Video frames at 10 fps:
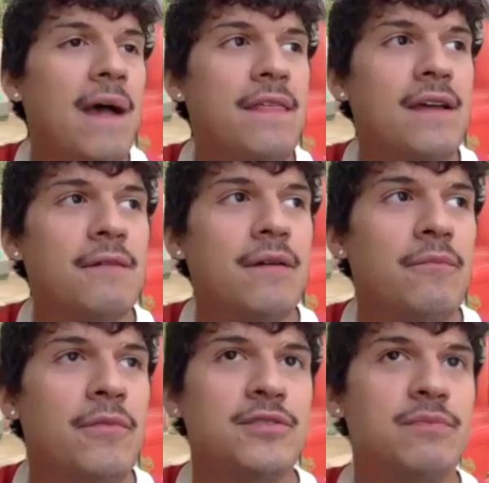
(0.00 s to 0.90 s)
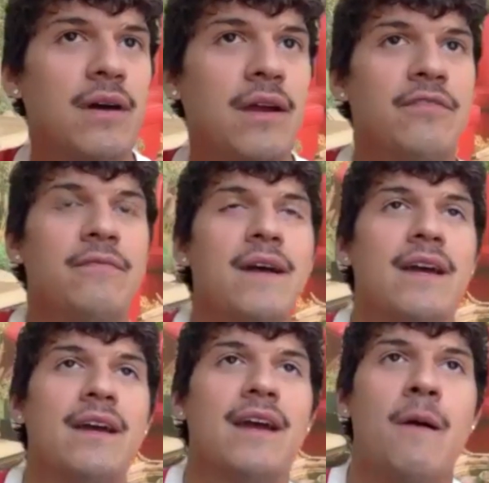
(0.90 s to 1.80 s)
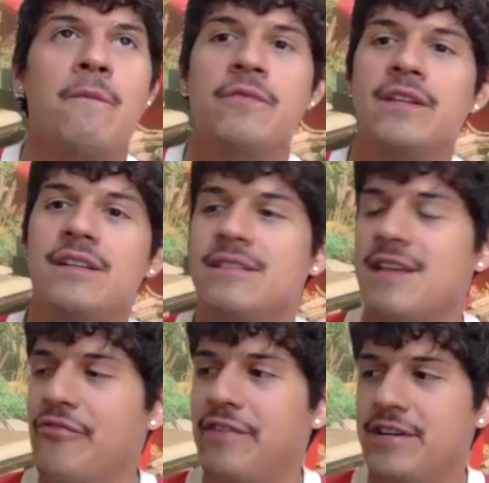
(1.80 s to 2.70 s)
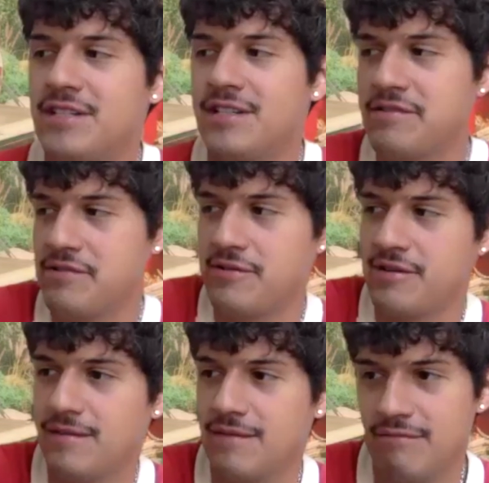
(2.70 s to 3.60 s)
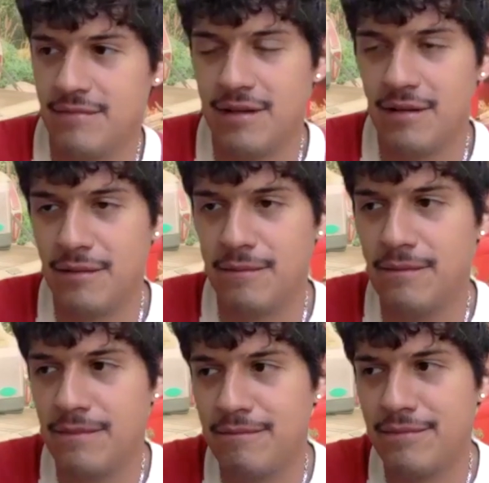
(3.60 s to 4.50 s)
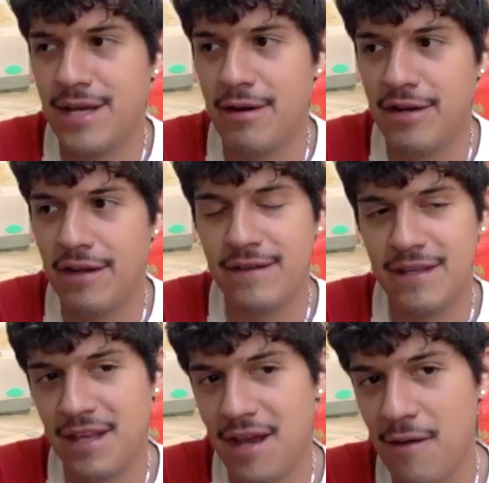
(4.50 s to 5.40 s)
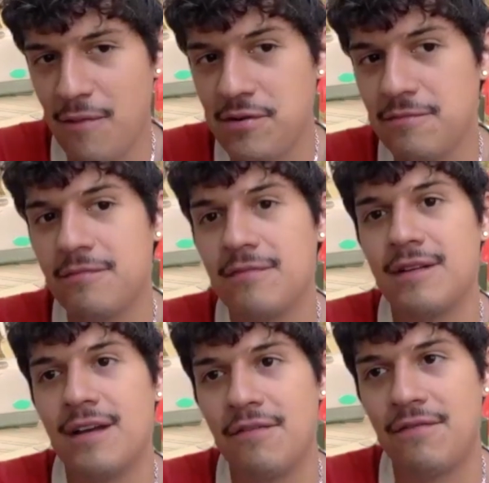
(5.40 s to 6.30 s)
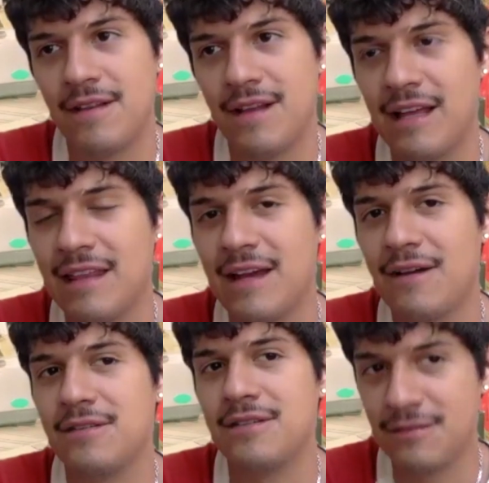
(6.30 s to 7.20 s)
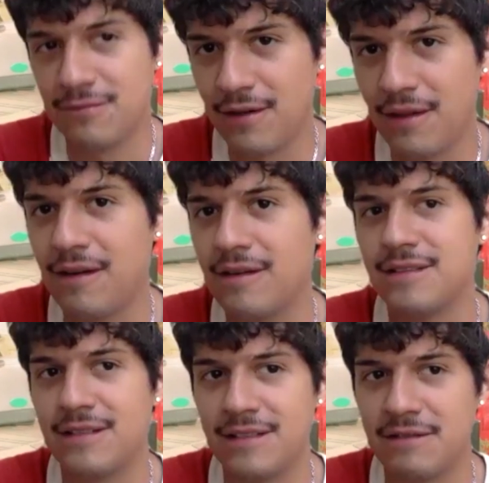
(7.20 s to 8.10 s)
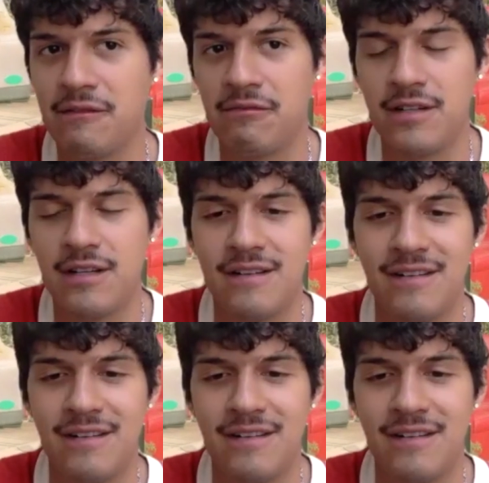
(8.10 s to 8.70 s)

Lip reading: think I'm most proud of my album release and finishing tour. But yeah, definitely the album. I feel like that was one of the hardest things I've ever done.